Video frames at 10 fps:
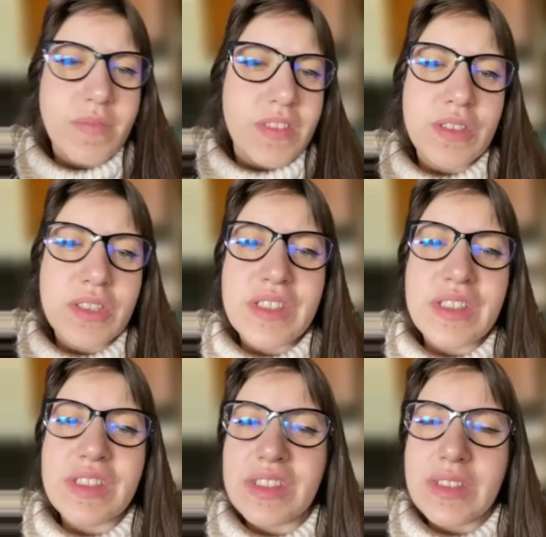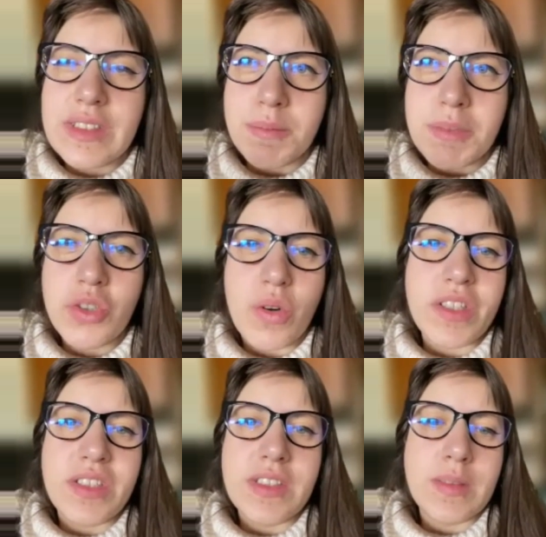So this is the
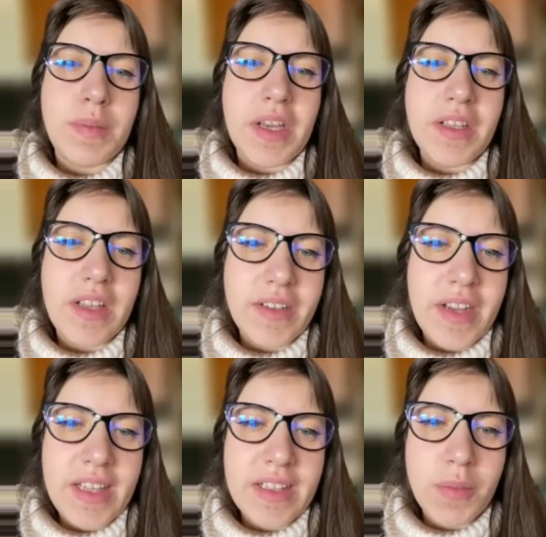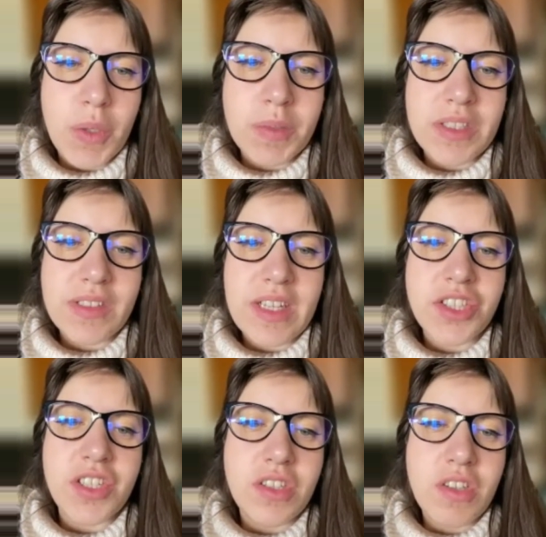majority that's being done at the moment. It's
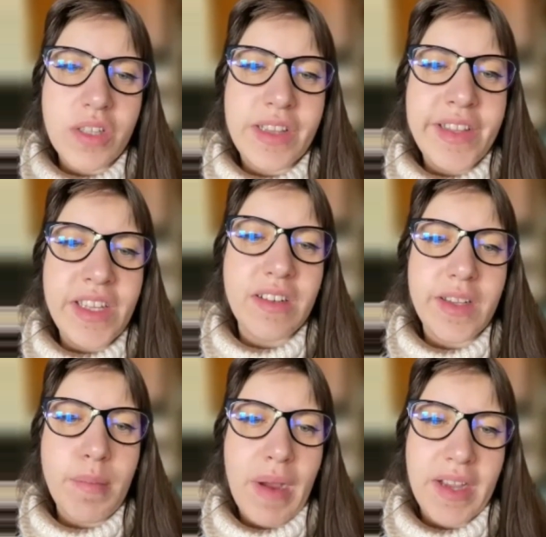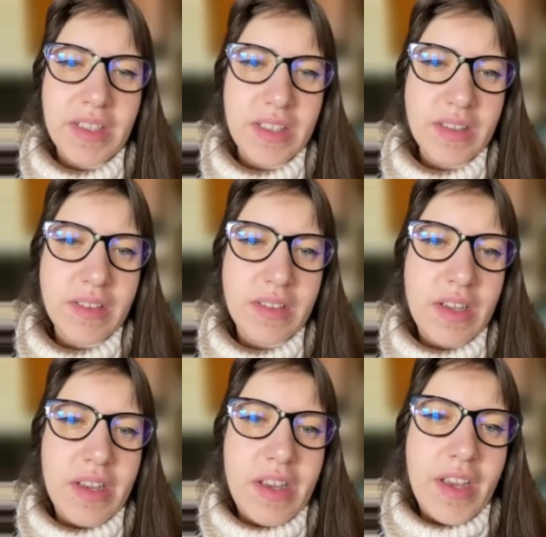actually not legally binding.
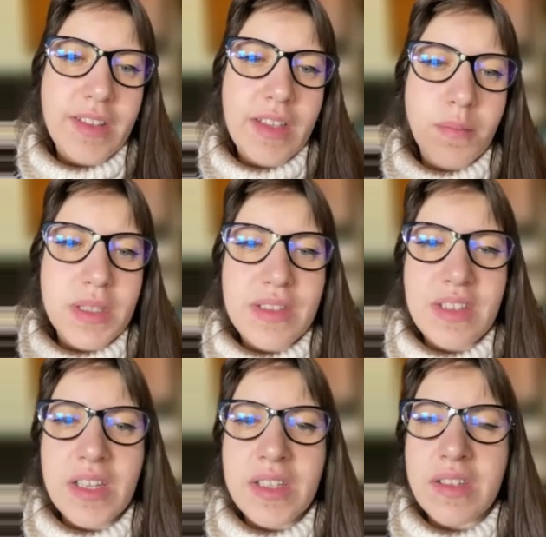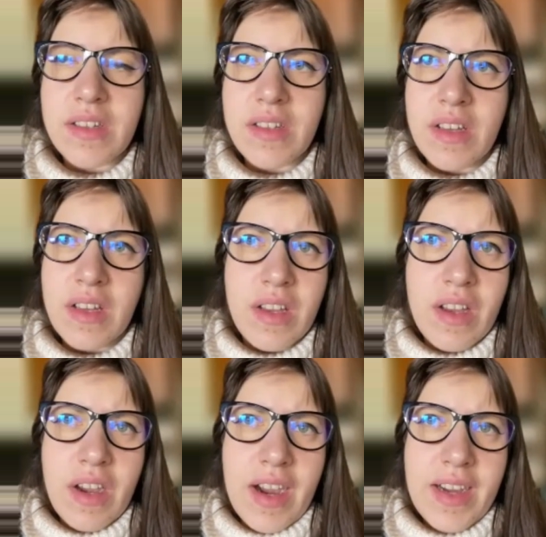It can be seen
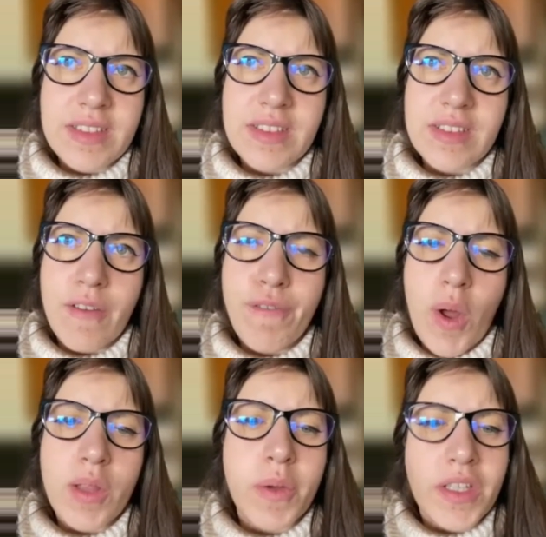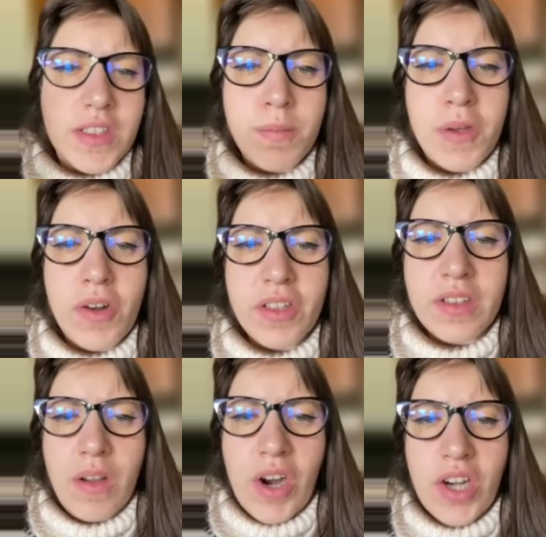as following the spirit
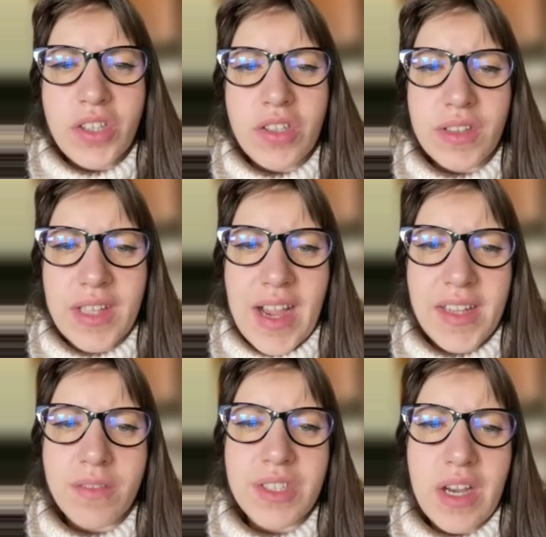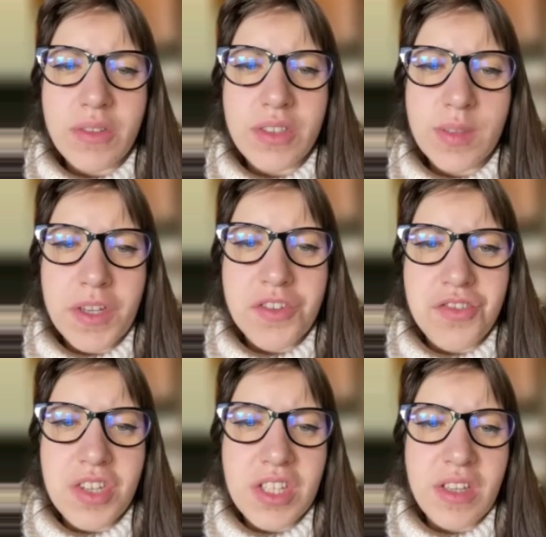of Article 9 of the Outer Space
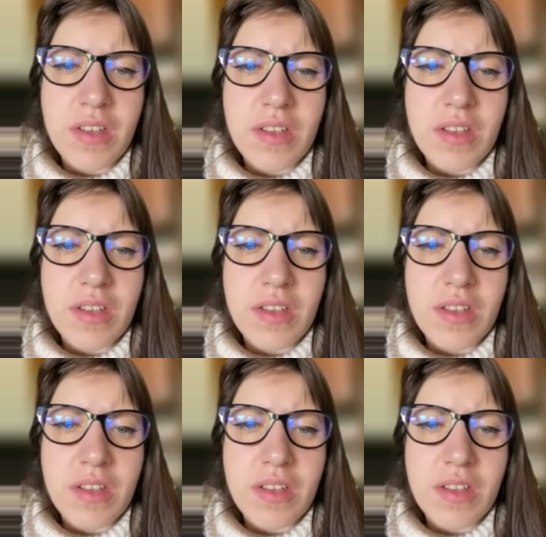Treaty,